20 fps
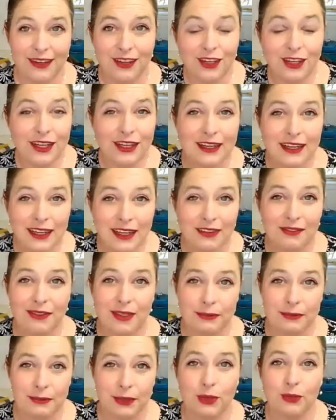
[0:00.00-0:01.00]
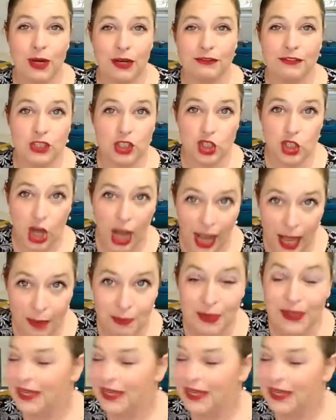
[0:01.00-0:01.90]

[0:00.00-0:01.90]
you're going to give them a rough chop.